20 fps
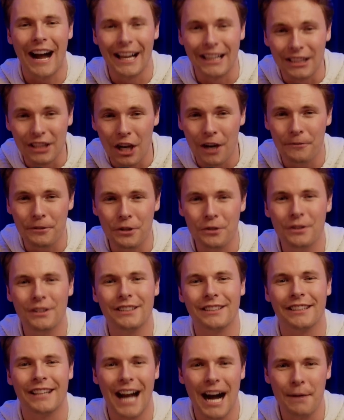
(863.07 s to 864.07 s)
I love you.
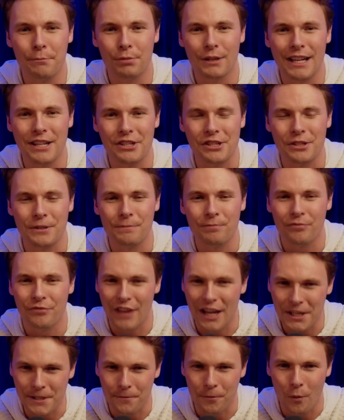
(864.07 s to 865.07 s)
God bless you.
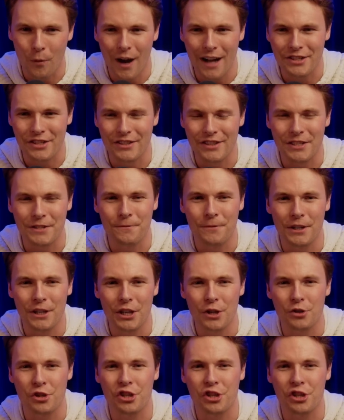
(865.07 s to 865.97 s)
Thanks for watching this video.